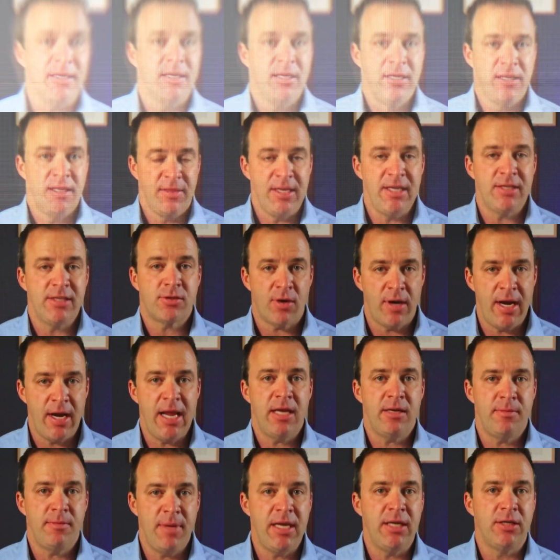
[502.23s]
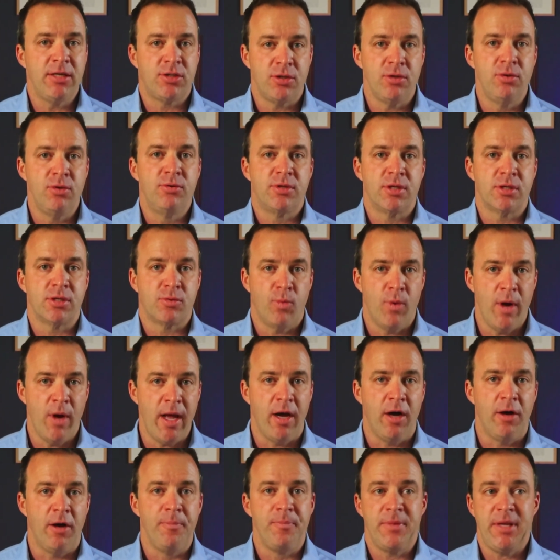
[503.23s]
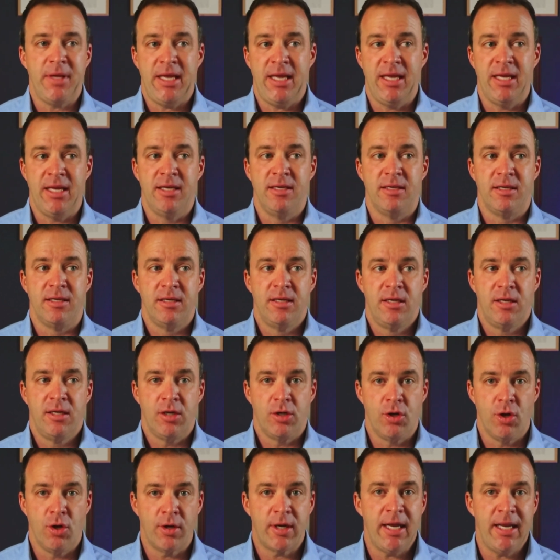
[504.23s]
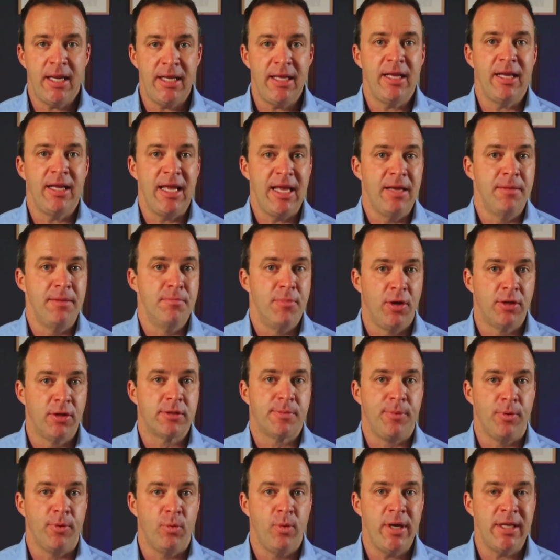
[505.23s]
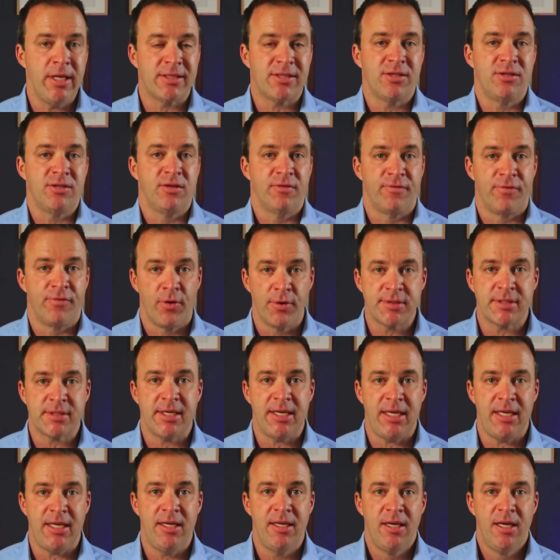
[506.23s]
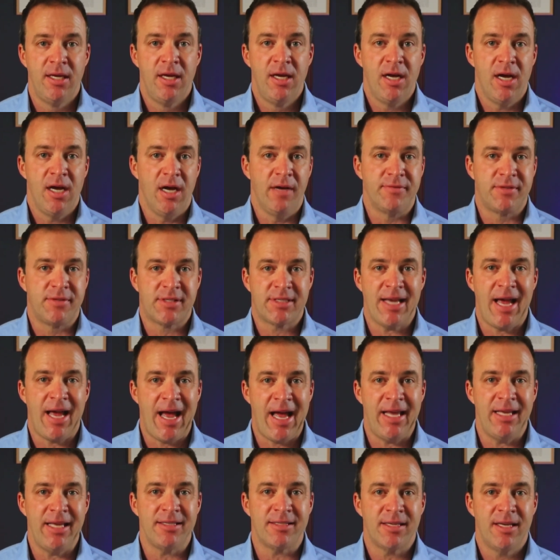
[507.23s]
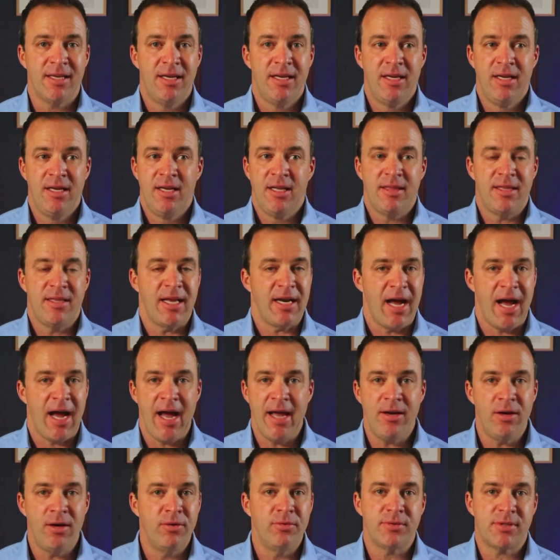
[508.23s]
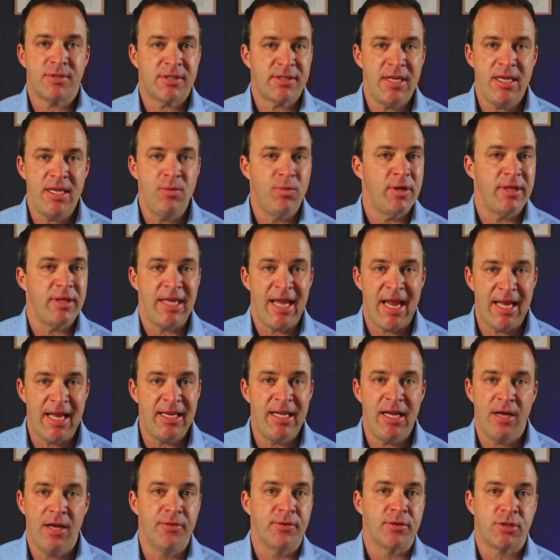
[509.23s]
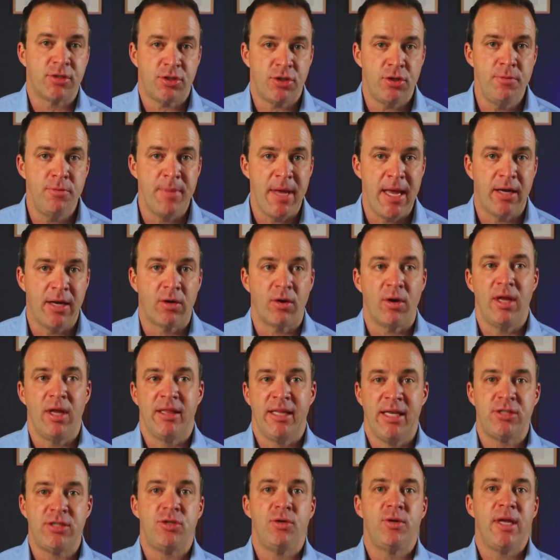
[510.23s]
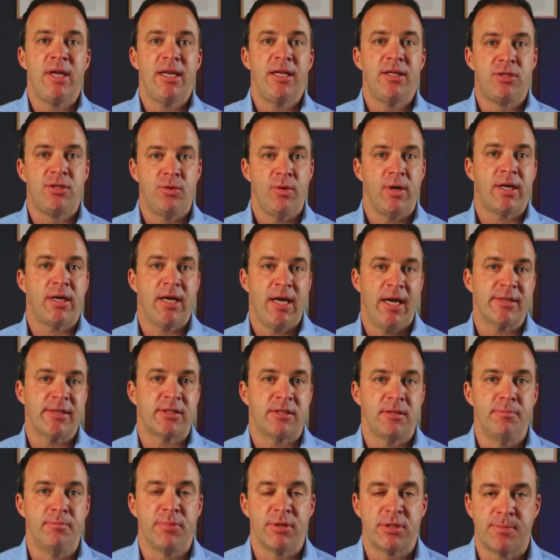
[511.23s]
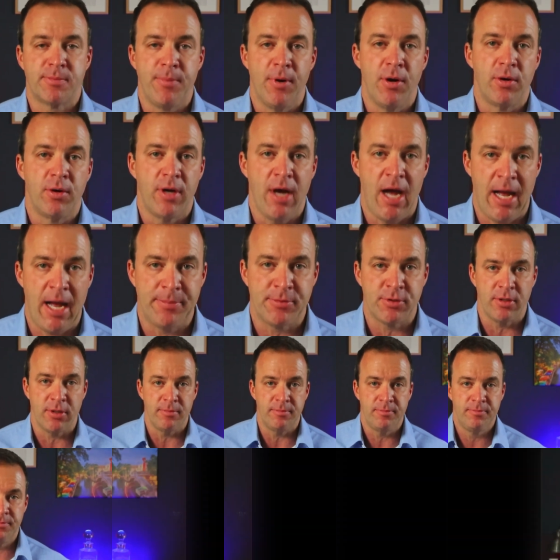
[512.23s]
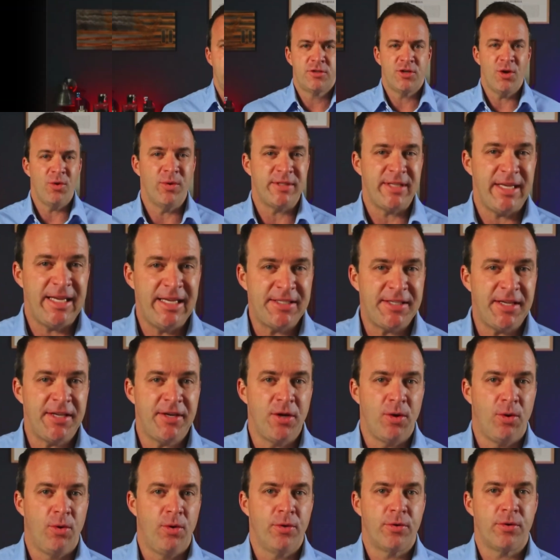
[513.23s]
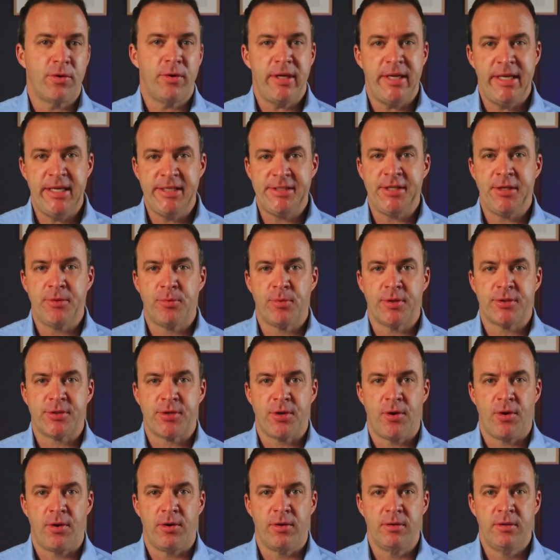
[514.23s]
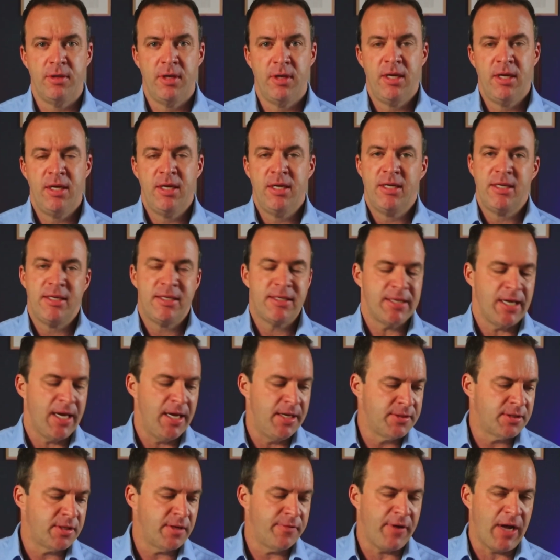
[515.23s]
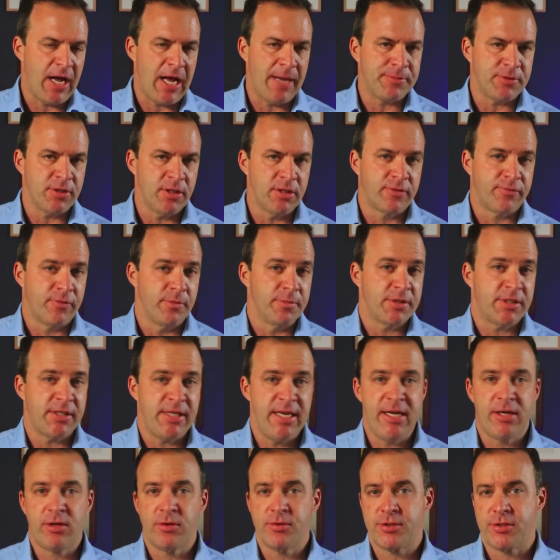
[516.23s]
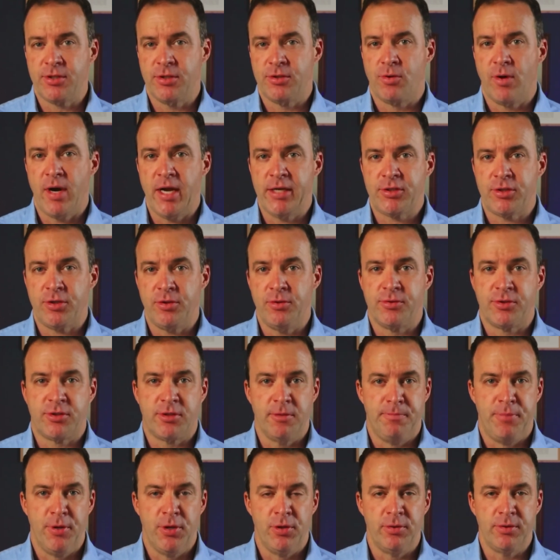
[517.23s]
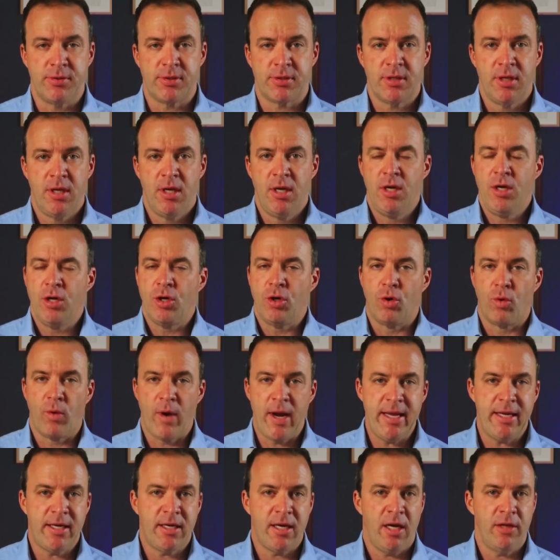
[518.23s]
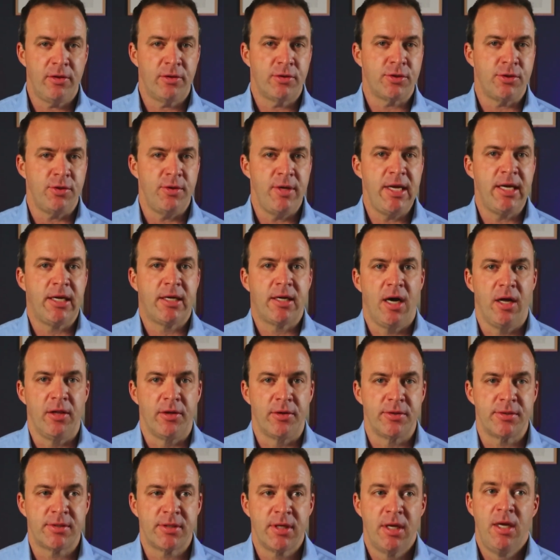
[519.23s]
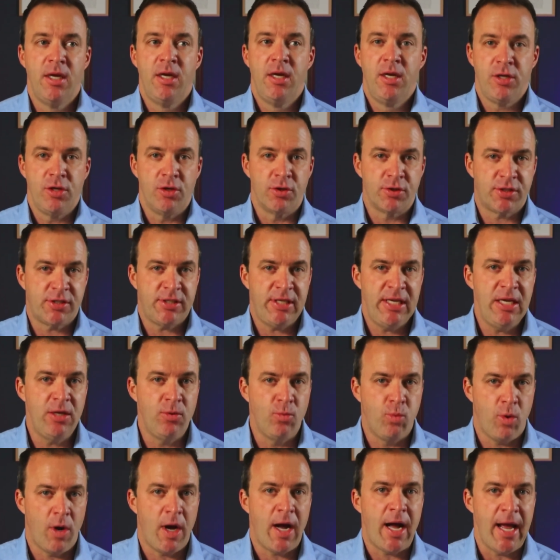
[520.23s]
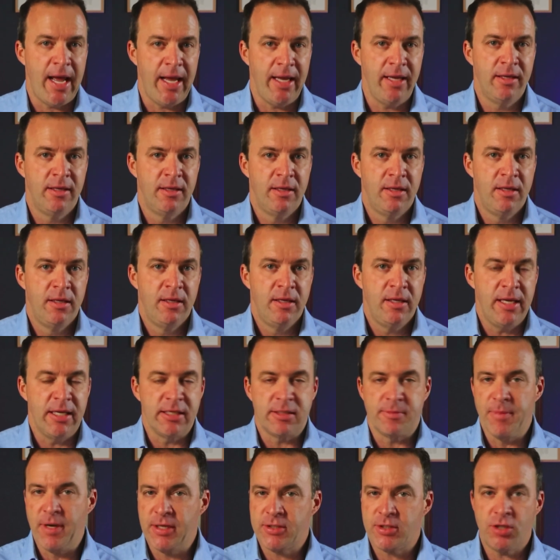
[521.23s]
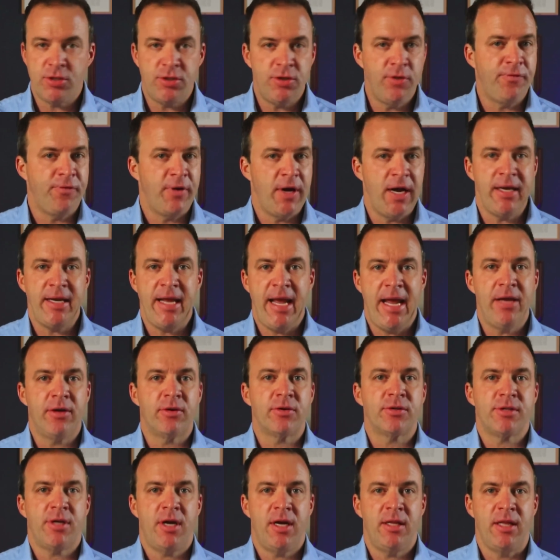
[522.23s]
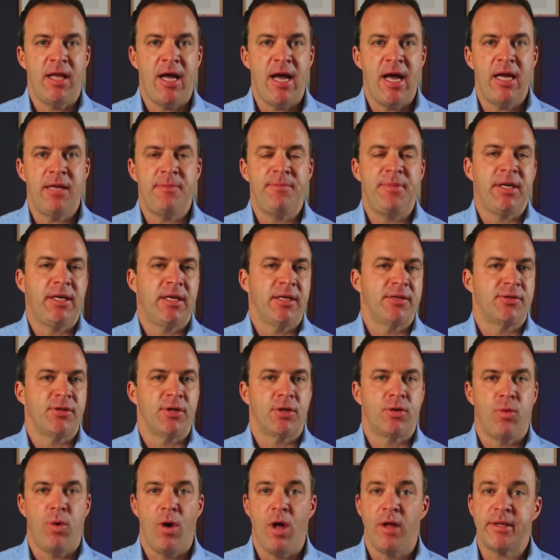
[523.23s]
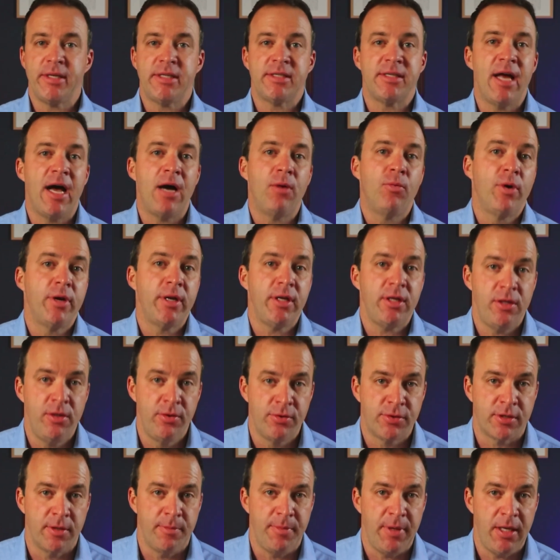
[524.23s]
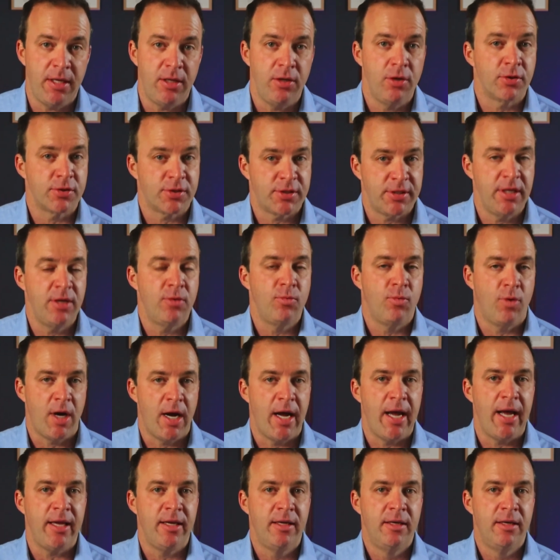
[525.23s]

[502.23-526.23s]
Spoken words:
These are handmade shoes as well, and you're getting in multiple widths, diversity of size that I don't see with any other shoemaker unless you get into a custom bespoke option. So it's easy to order, easy to return, tons of options from sneakers to dress shoes to boots, great colors, unique colors. You're seeing why. As much as you find haters online because the quality's not what it used to be, you're seeing why